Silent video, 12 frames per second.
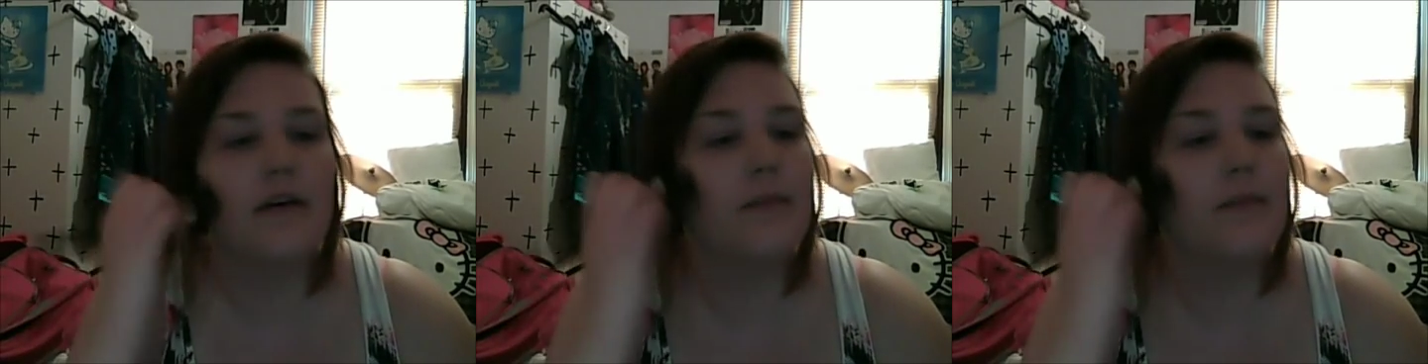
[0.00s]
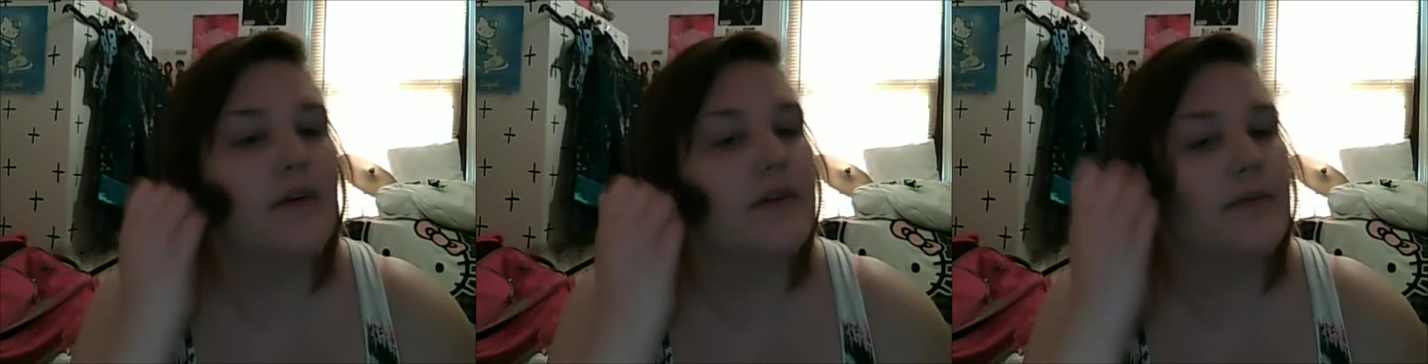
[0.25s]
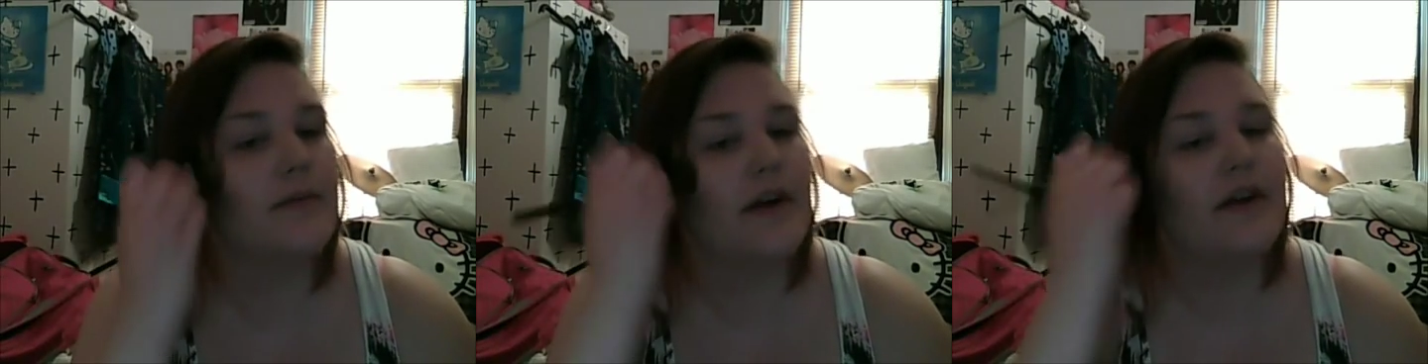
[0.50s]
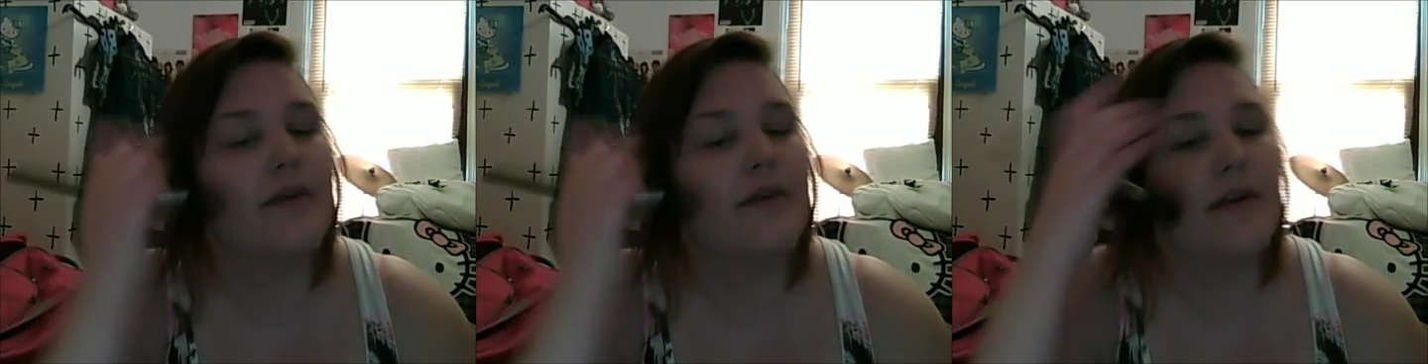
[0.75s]
and because I'm
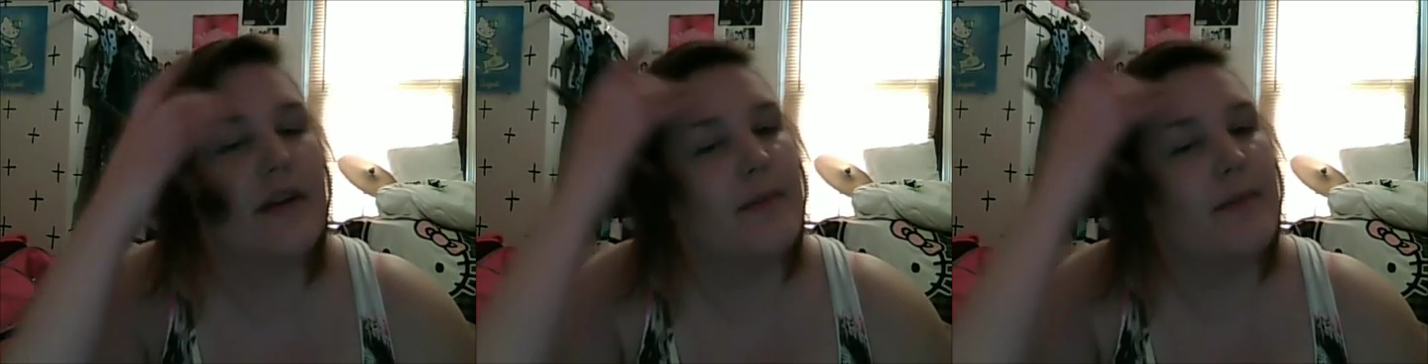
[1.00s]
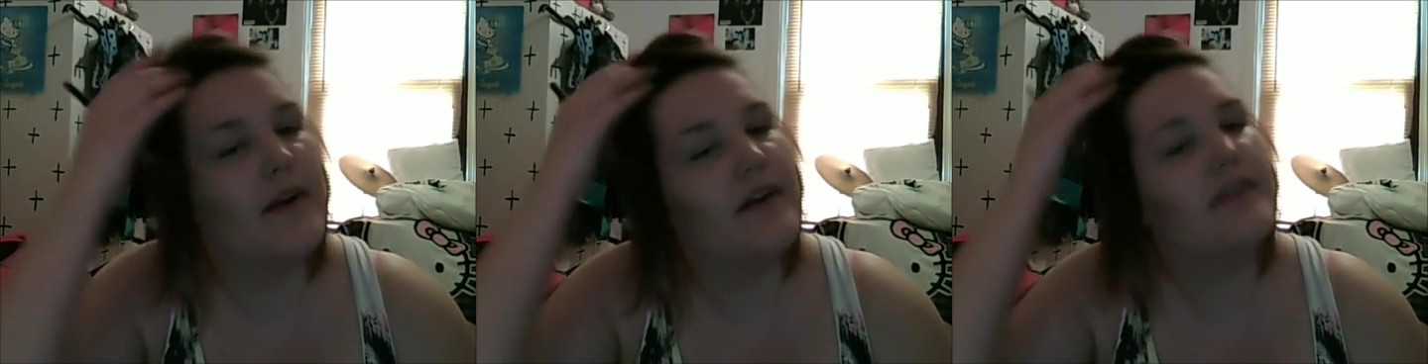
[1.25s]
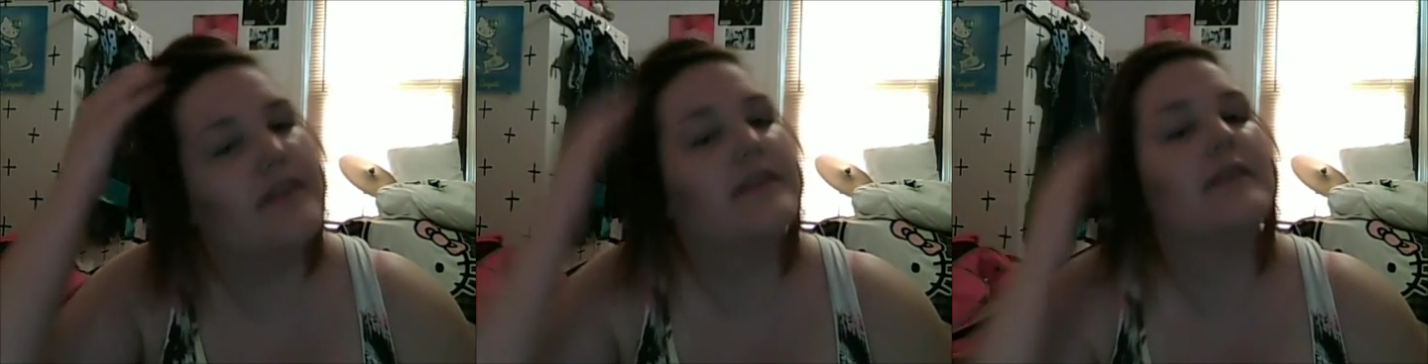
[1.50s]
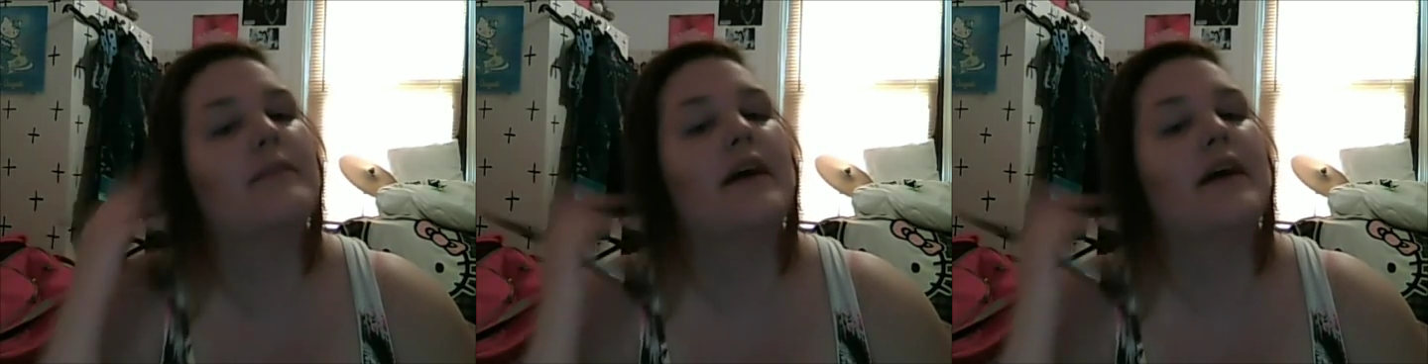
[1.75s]
trying to look in the mirror at the
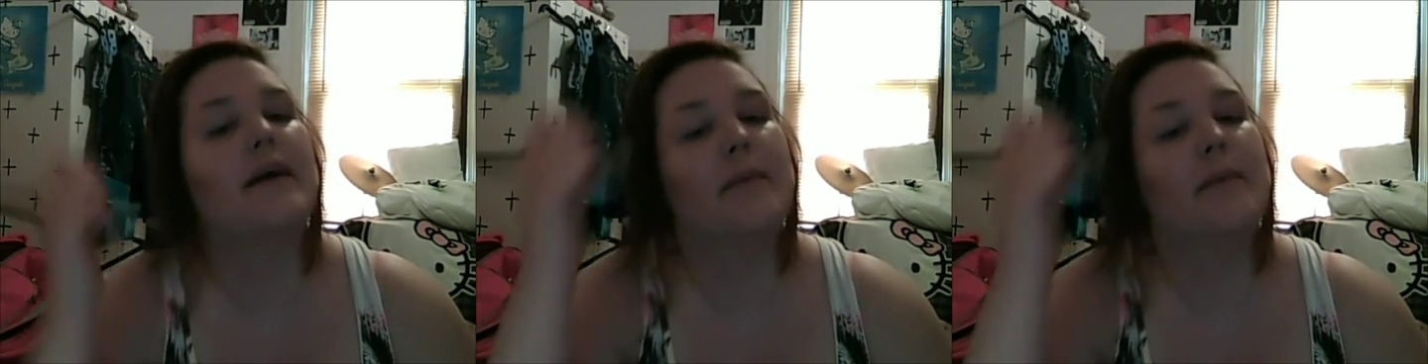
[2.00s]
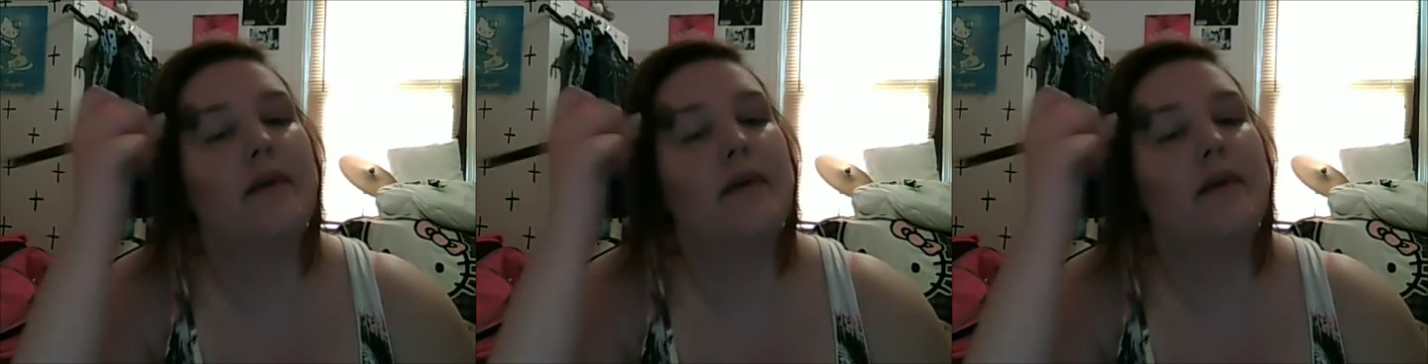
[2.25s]
same time.